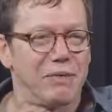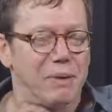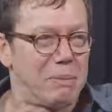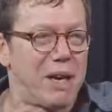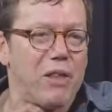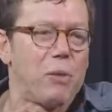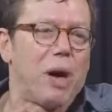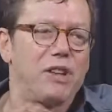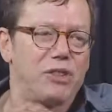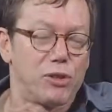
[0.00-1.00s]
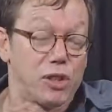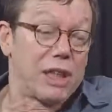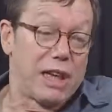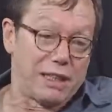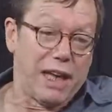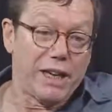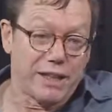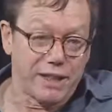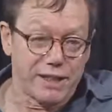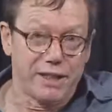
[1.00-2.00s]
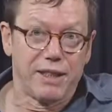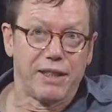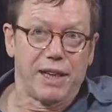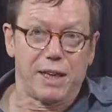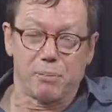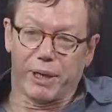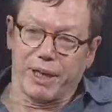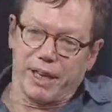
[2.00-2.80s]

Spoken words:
But otherwise, usually I like it, and I'm putting